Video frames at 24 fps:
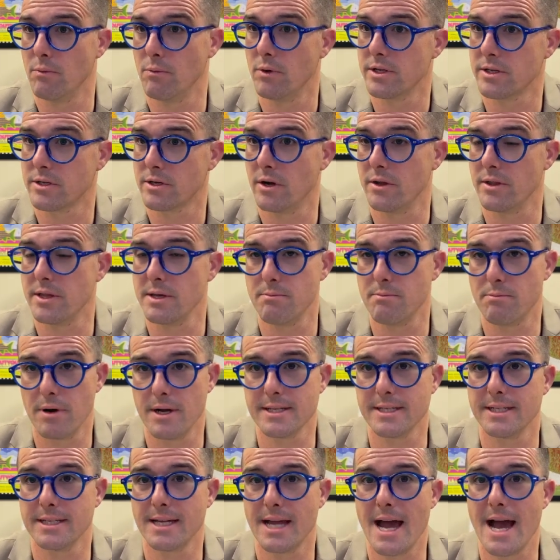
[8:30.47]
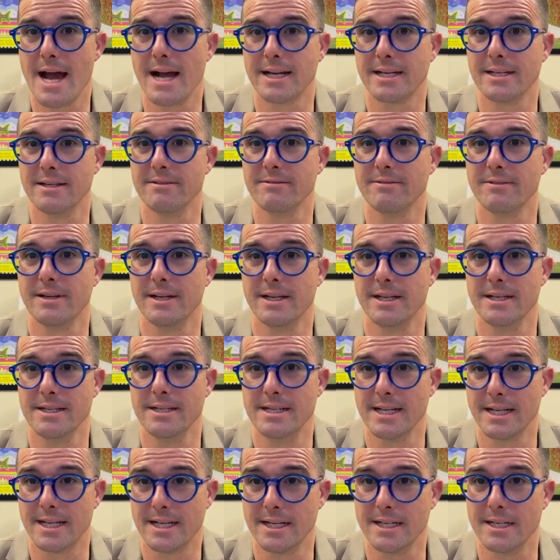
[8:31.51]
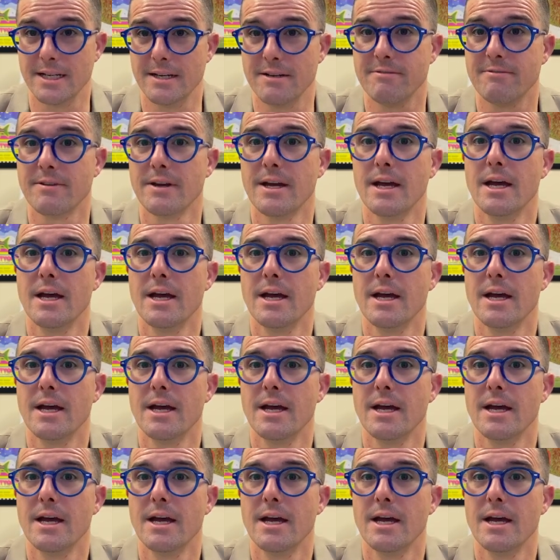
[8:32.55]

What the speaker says: what is called the present active indicative.